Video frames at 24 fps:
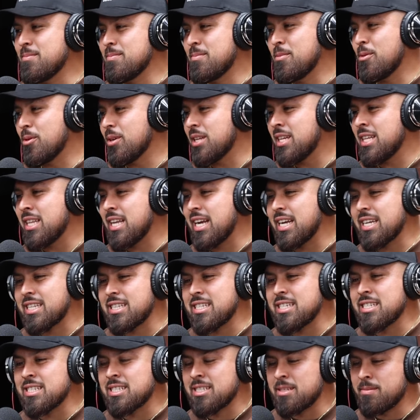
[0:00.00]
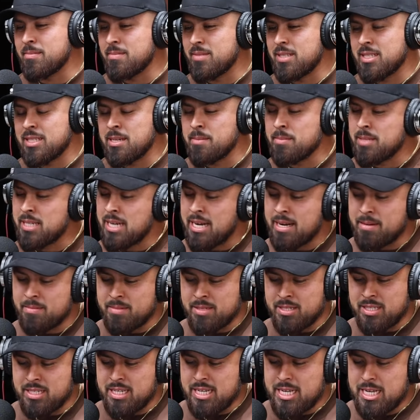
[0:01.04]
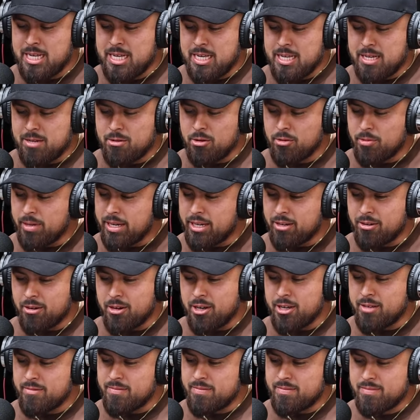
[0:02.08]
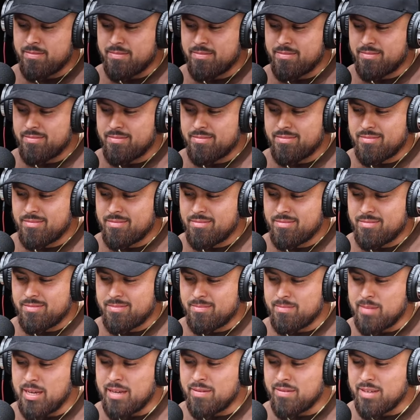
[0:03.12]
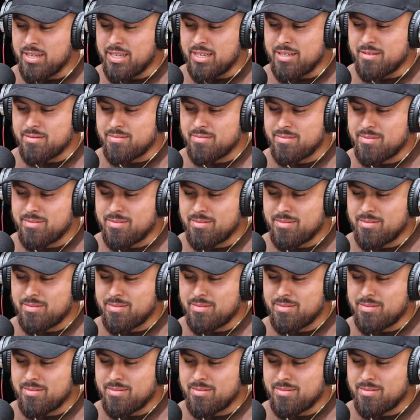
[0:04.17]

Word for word: More than likely, some sometimes where we grew up, maybe